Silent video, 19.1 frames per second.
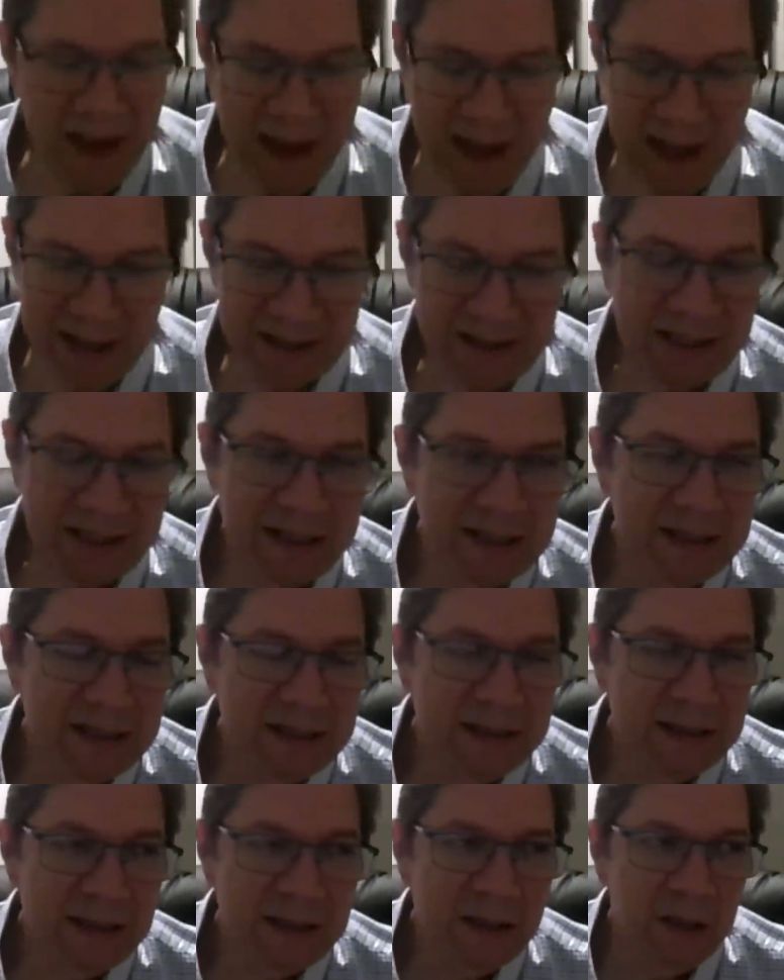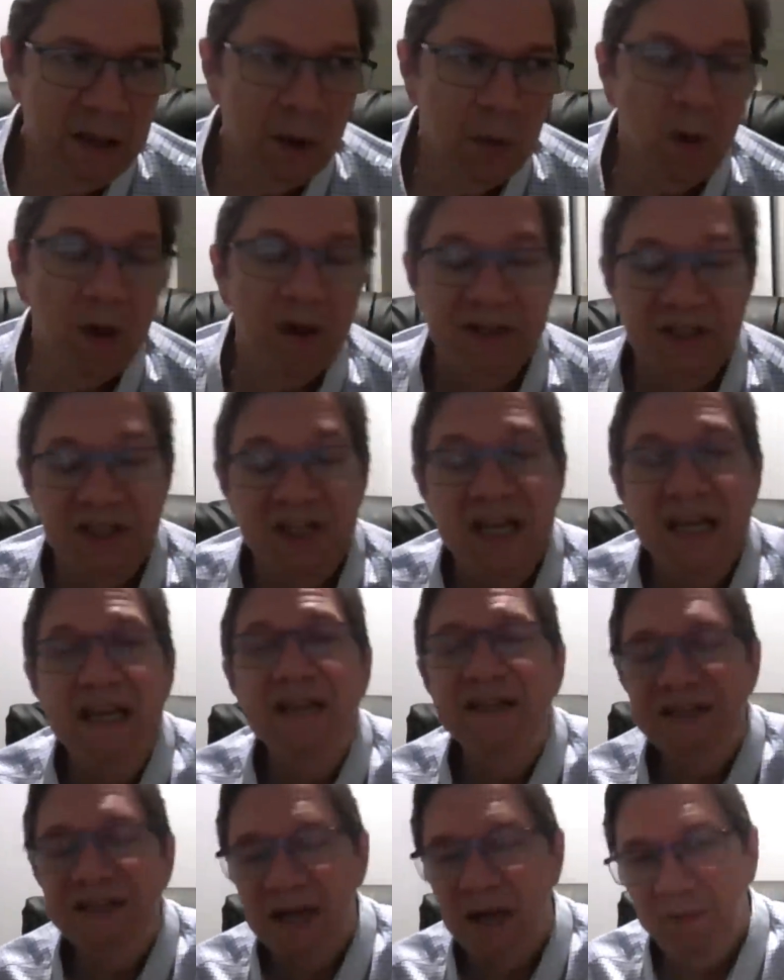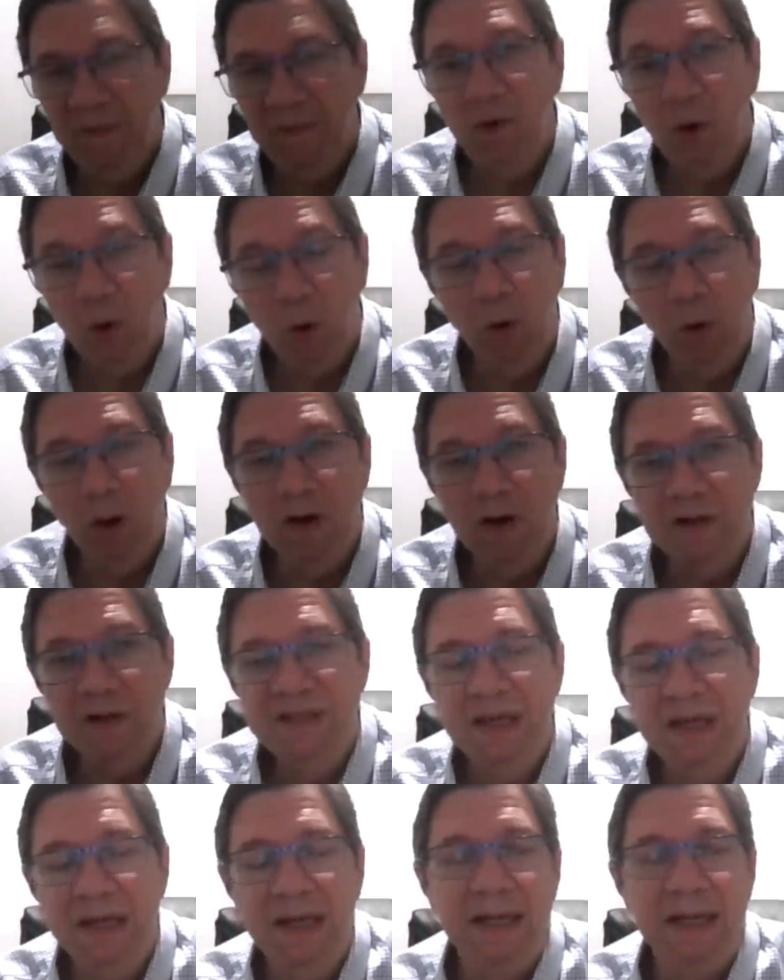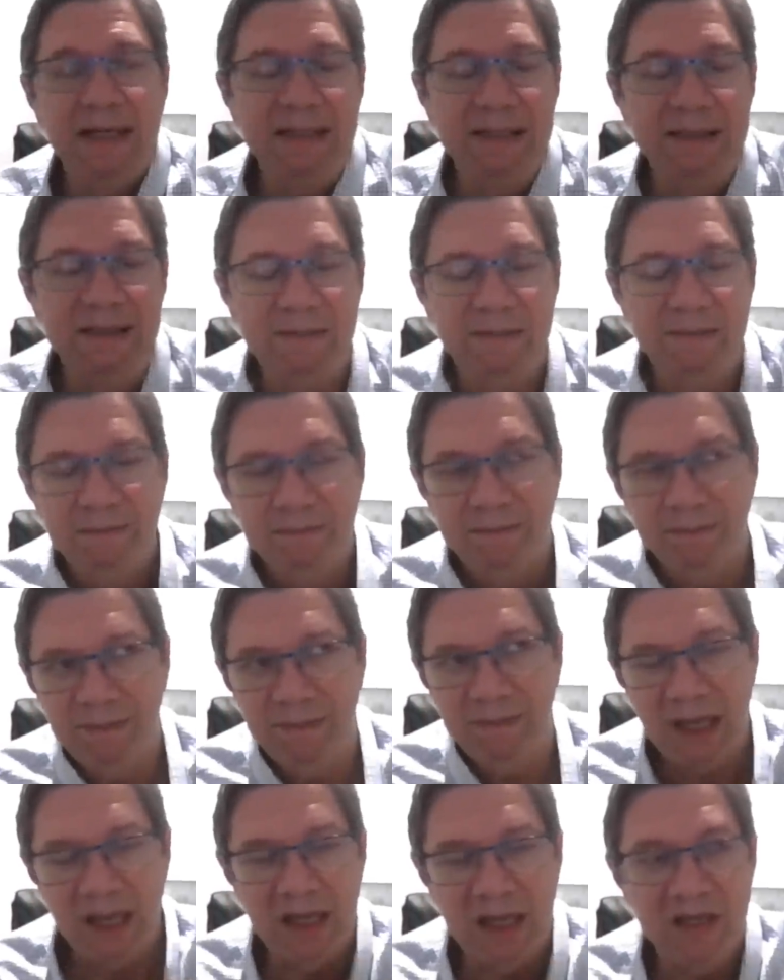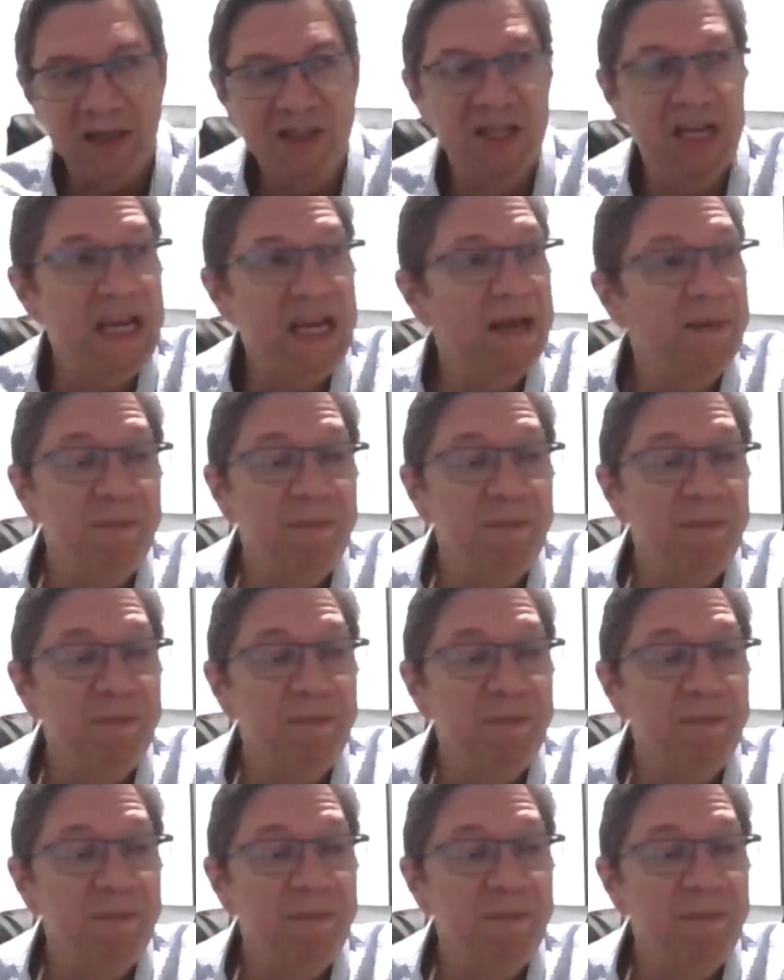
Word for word: that. Well, she ends up, of course, um, uh, she